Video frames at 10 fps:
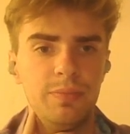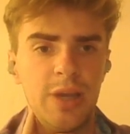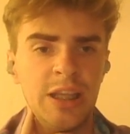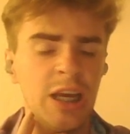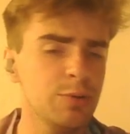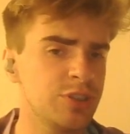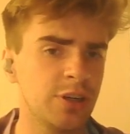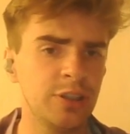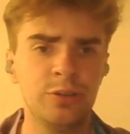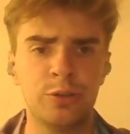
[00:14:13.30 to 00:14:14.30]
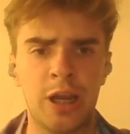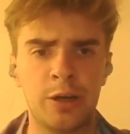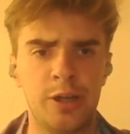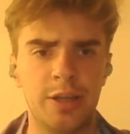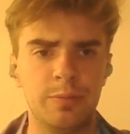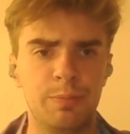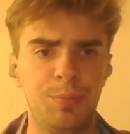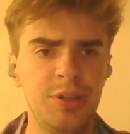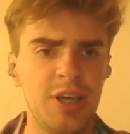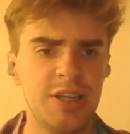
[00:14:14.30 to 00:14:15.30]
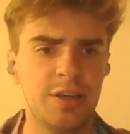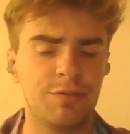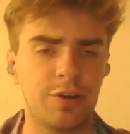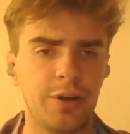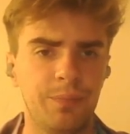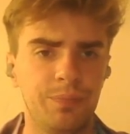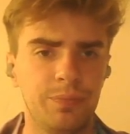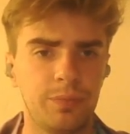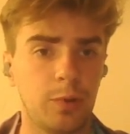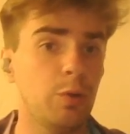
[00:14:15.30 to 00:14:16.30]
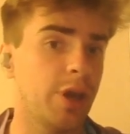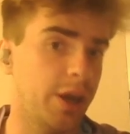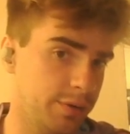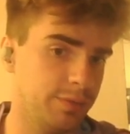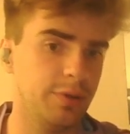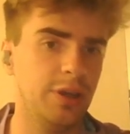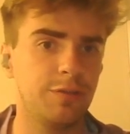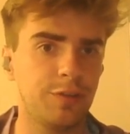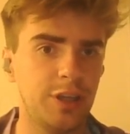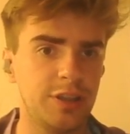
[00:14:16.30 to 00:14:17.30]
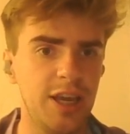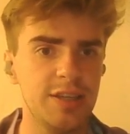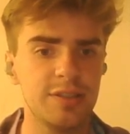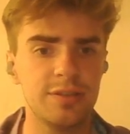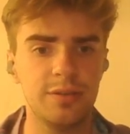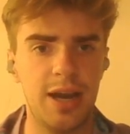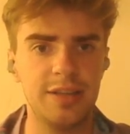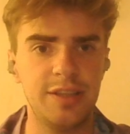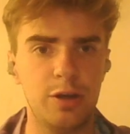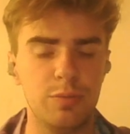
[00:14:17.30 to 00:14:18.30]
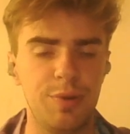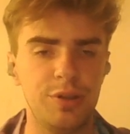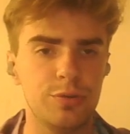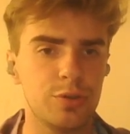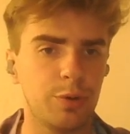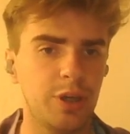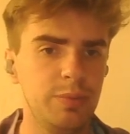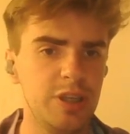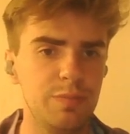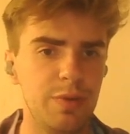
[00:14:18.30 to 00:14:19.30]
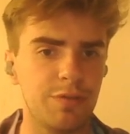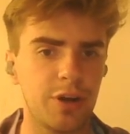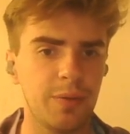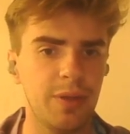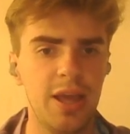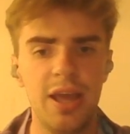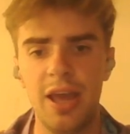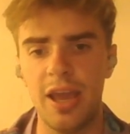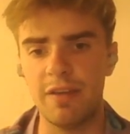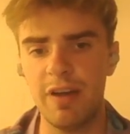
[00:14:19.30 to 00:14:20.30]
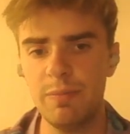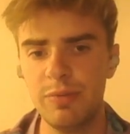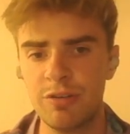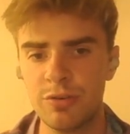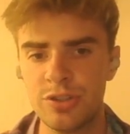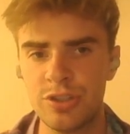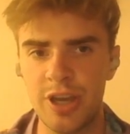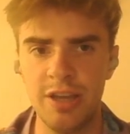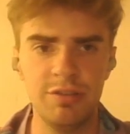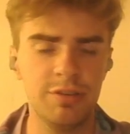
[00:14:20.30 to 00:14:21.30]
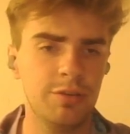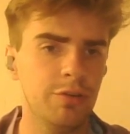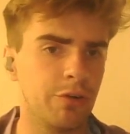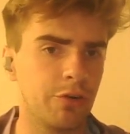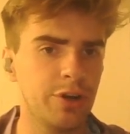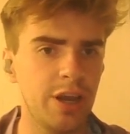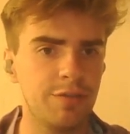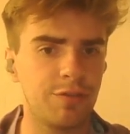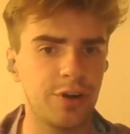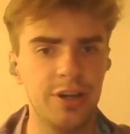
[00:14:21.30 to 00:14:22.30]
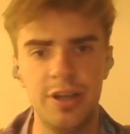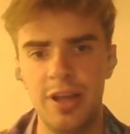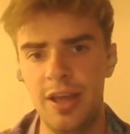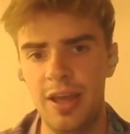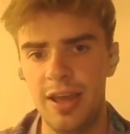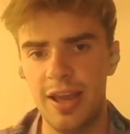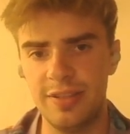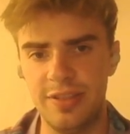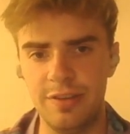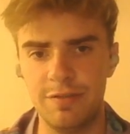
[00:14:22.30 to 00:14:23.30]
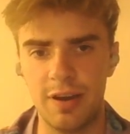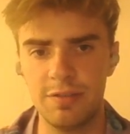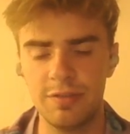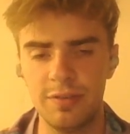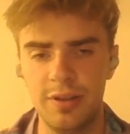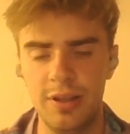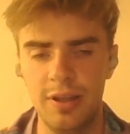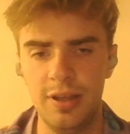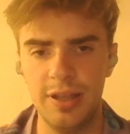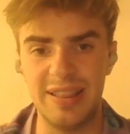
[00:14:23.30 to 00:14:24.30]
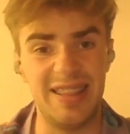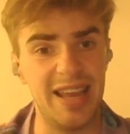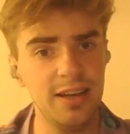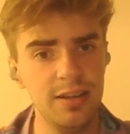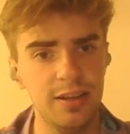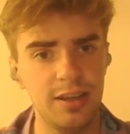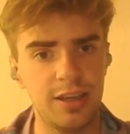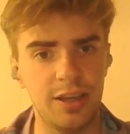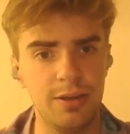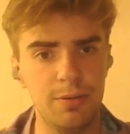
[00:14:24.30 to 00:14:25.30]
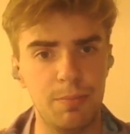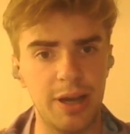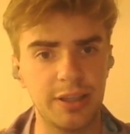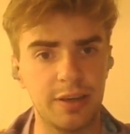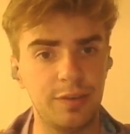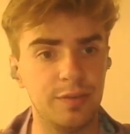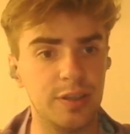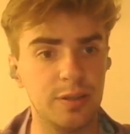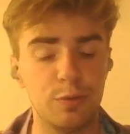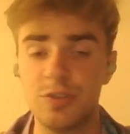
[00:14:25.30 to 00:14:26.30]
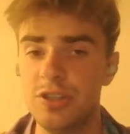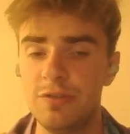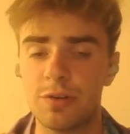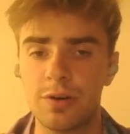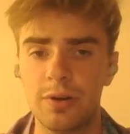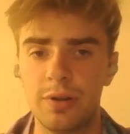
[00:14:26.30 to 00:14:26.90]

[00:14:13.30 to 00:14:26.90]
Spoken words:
And I was starting to calculate. B takes a3. Okay, if he takes, I take on b2. So he plays b3. If I play rook c8, rook a3, and d5, then he might have even the move c4.